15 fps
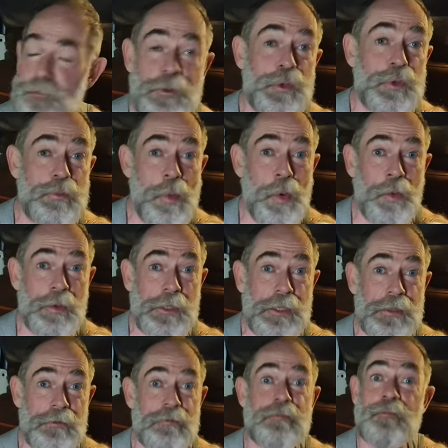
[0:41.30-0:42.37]
good
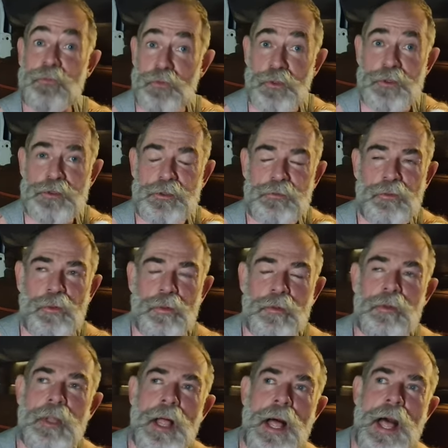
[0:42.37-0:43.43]
morning, first of
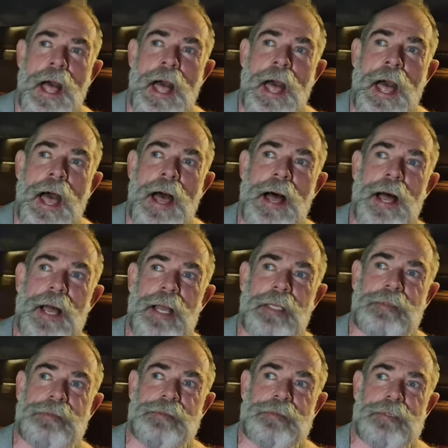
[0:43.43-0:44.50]
all.
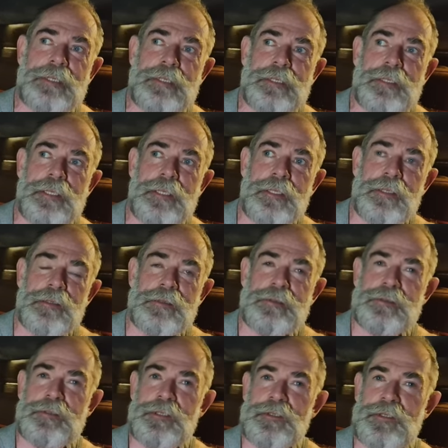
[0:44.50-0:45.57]
And
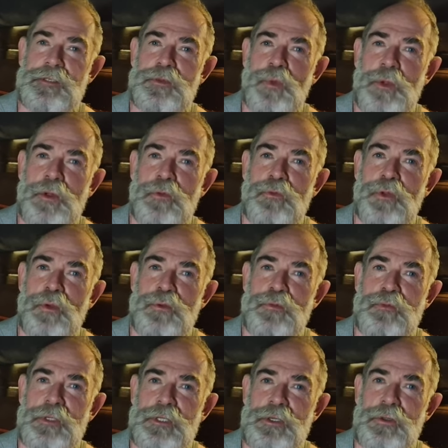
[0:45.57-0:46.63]
this is one of those
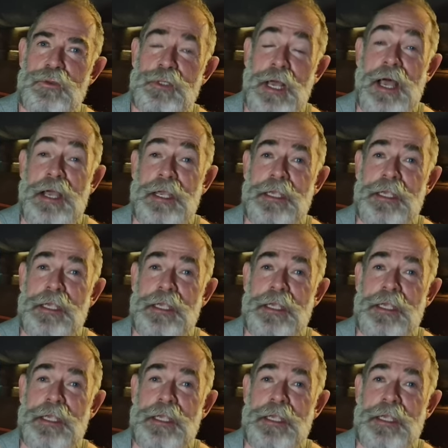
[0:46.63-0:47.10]
videos that